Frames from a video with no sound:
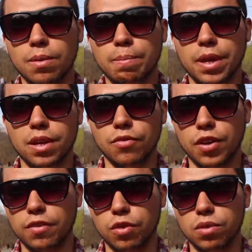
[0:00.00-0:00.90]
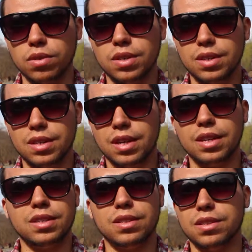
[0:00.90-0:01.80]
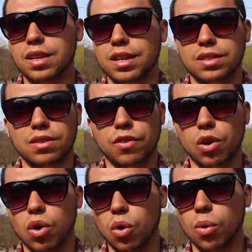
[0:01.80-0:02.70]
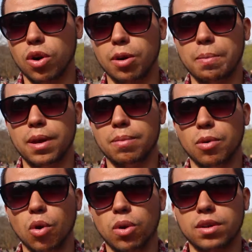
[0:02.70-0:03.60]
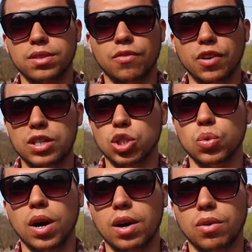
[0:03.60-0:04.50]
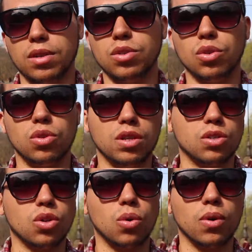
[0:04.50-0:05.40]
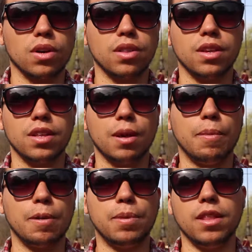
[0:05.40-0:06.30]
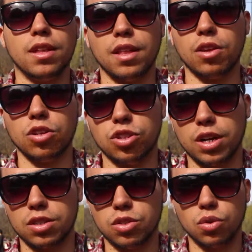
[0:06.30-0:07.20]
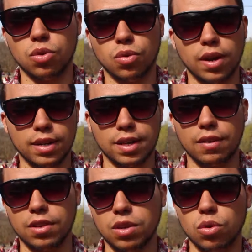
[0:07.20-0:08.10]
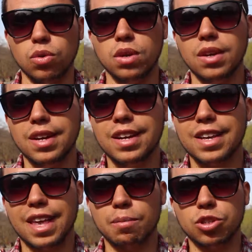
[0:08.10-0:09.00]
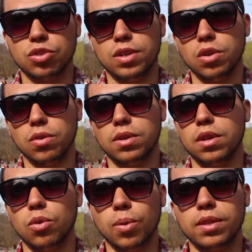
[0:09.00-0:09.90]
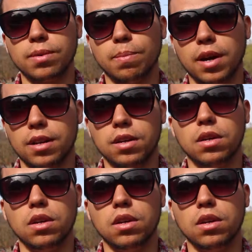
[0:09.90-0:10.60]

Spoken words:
being unfaithful, is yes, if a coworkers invite you out, and there's a coworker there that might be there that you're attracted to, and you guys have a little chemistry going, and you're with somebody,